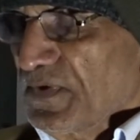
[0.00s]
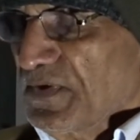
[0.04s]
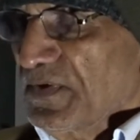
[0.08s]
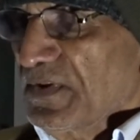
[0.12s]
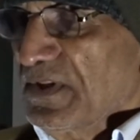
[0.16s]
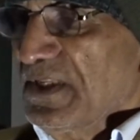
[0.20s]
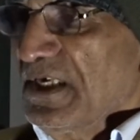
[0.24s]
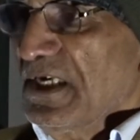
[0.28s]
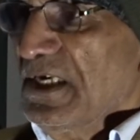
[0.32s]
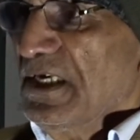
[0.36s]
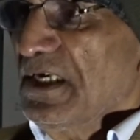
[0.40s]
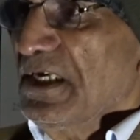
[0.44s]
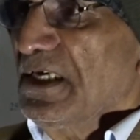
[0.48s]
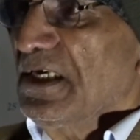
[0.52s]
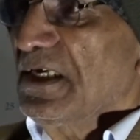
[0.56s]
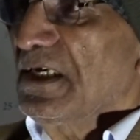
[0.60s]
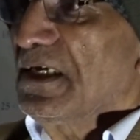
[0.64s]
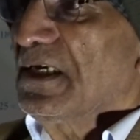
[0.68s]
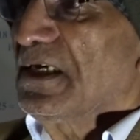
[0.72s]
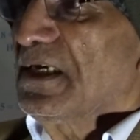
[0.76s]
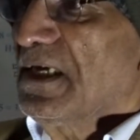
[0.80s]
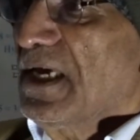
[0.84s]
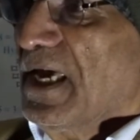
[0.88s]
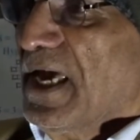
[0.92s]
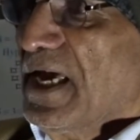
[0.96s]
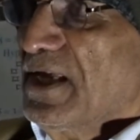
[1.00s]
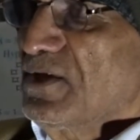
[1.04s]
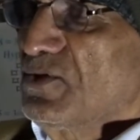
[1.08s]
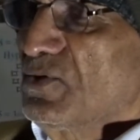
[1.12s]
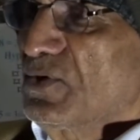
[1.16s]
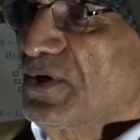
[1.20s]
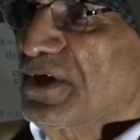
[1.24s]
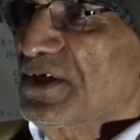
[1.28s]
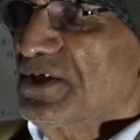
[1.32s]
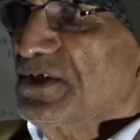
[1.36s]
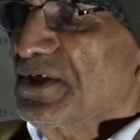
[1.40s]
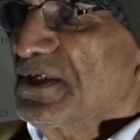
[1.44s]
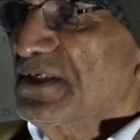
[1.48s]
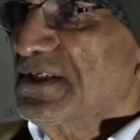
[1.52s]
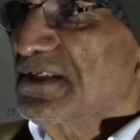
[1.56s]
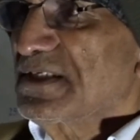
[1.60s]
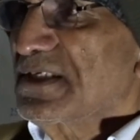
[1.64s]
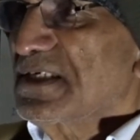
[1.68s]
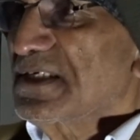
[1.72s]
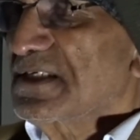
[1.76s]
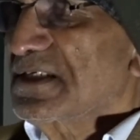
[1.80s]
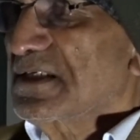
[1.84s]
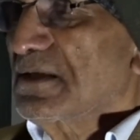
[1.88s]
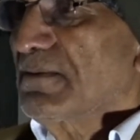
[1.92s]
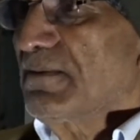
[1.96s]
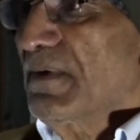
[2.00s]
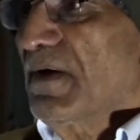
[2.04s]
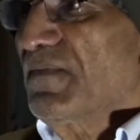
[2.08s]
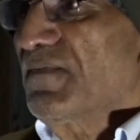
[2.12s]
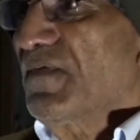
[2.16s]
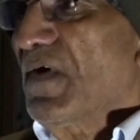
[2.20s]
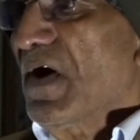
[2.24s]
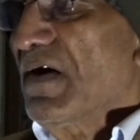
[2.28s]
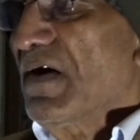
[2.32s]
The education system of